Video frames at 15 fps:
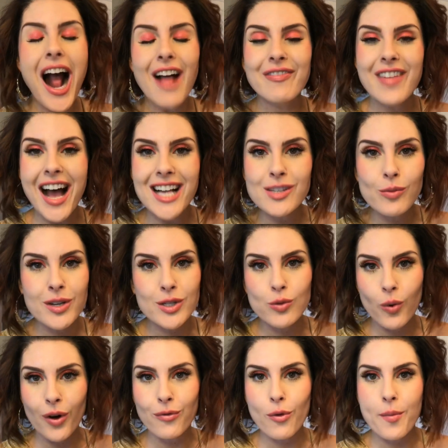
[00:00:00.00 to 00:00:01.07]
And that's what
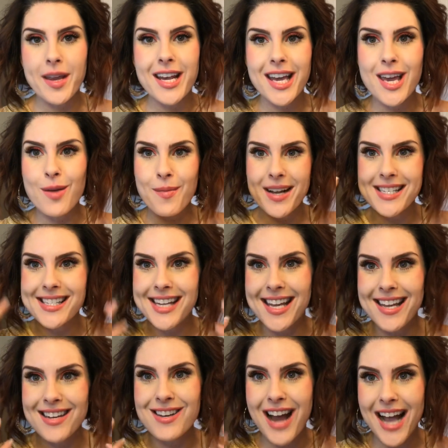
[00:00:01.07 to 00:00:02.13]
has worked for me to keep my
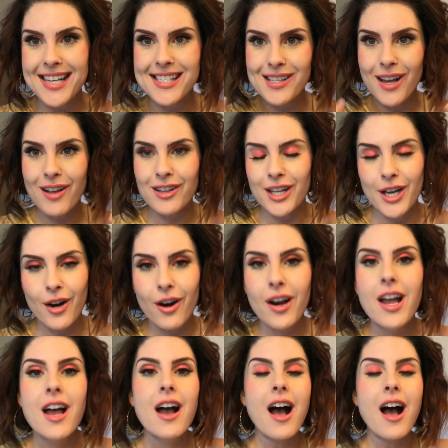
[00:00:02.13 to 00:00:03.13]
skin nice and clear.